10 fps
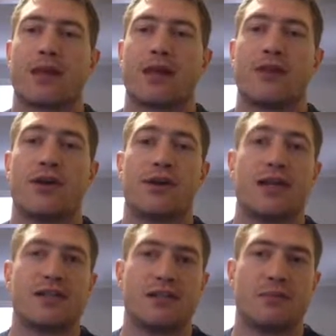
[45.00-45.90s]
They're
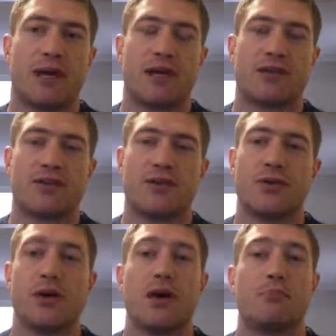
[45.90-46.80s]
easy to buy into,
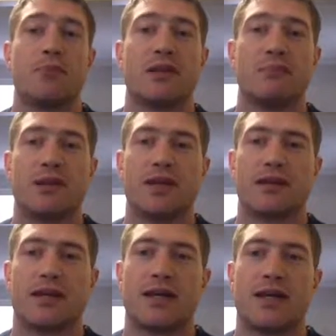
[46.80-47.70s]
but the big
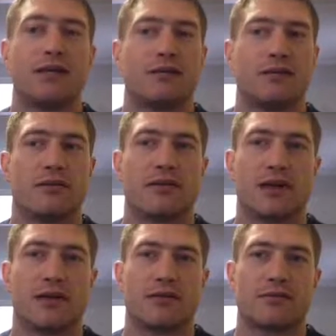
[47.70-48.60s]
key, the
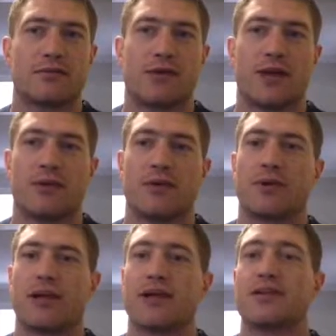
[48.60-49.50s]
vocabulary
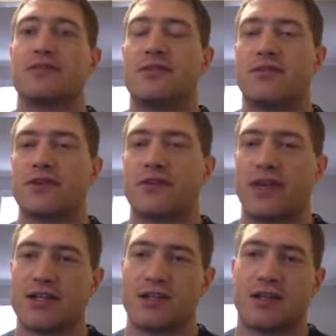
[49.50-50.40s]
word here is
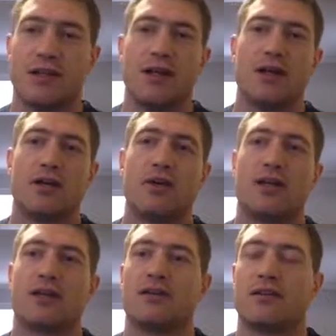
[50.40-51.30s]
diversification. You
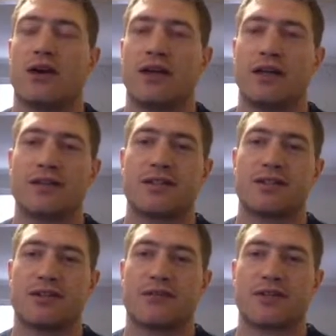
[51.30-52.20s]
get
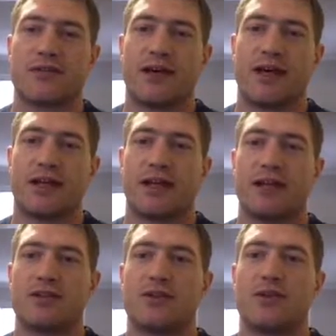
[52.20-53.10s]
instantly diversified
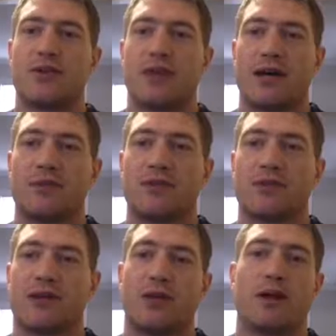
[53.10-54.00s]
into that mutual
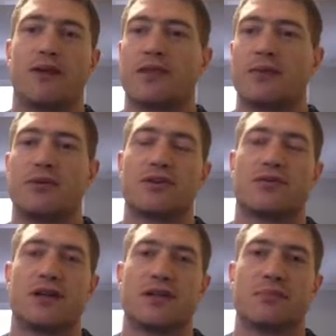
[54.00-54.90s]
fund, whatever that mutual
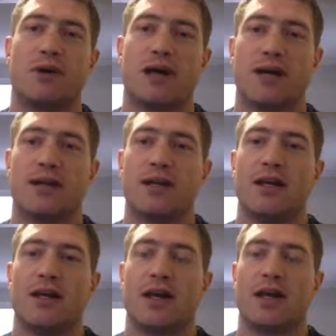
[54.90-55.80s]
fund is bought,
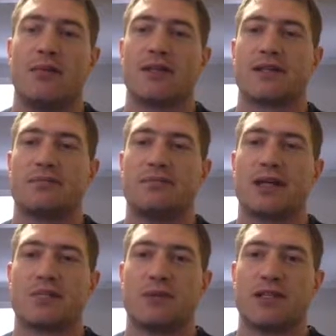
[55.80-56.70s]
and it makes it
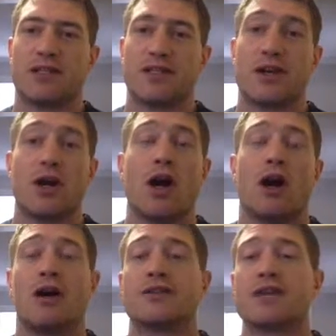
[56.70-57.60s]
much, much easier.
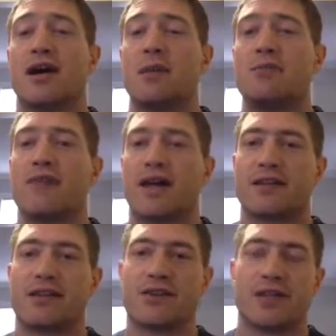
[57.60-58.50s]
On top of that,
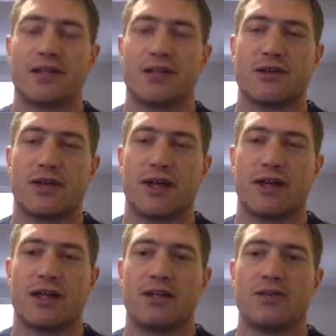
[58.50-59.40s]
the other things that you get
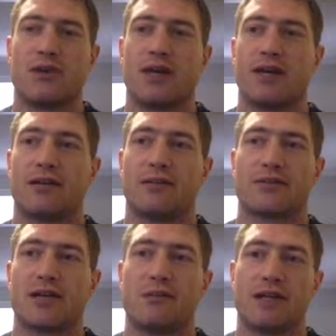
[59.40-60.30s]
is you get
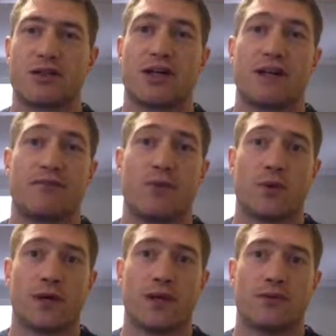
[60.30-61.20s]
somebody trading
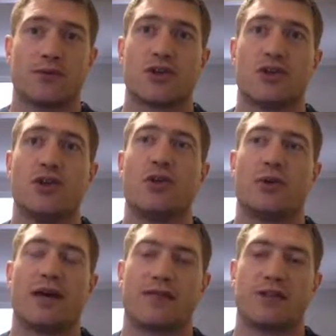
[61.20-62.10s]
for you, so you don't
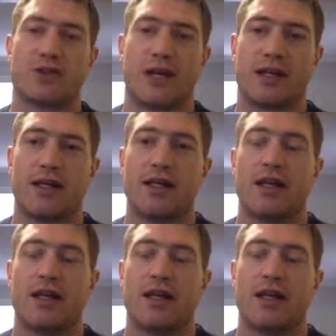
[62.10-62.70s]
have to trade.